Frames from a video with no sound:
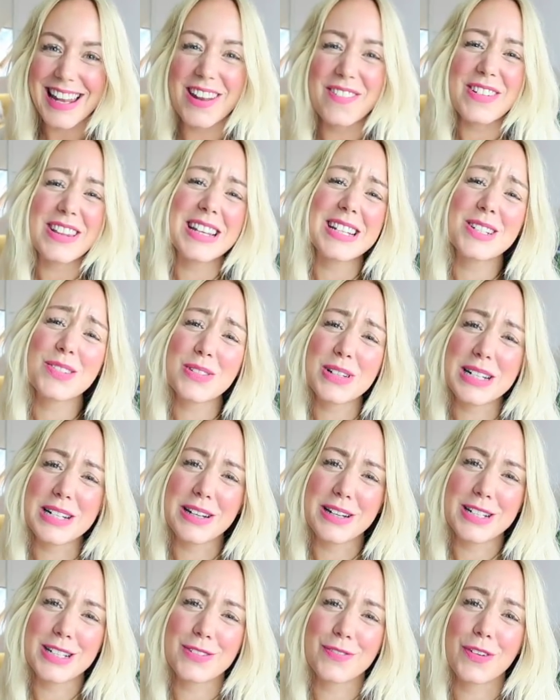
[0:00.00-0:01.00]
And I think that's
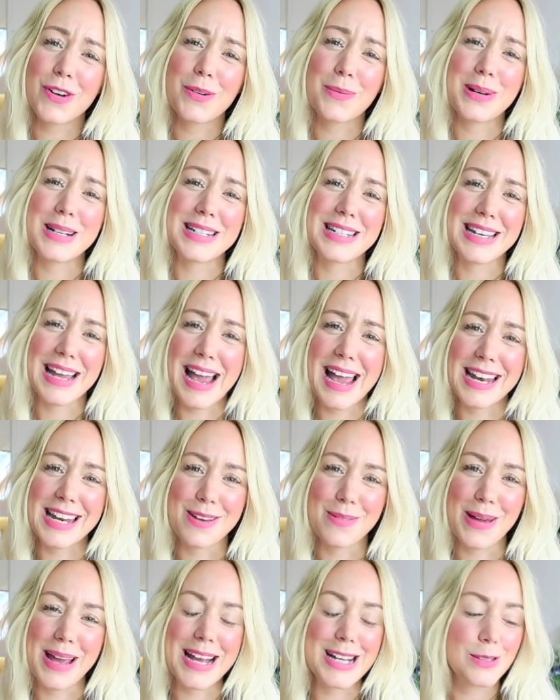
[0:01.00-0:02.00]
really nice for a wedding
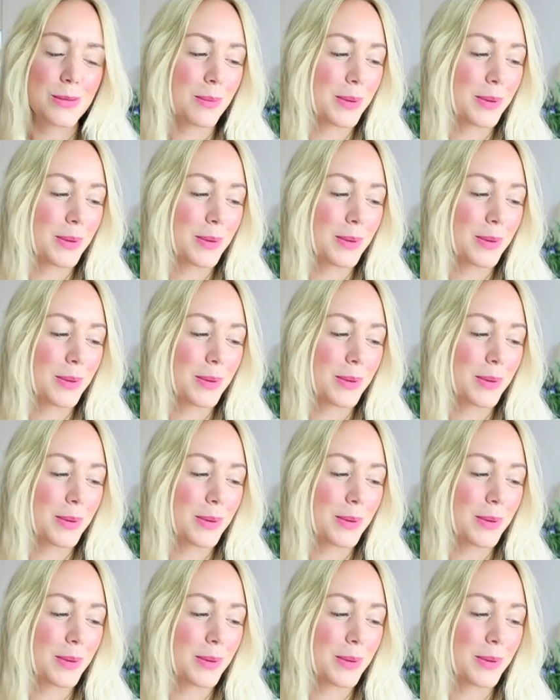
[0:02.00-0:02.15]
anyway.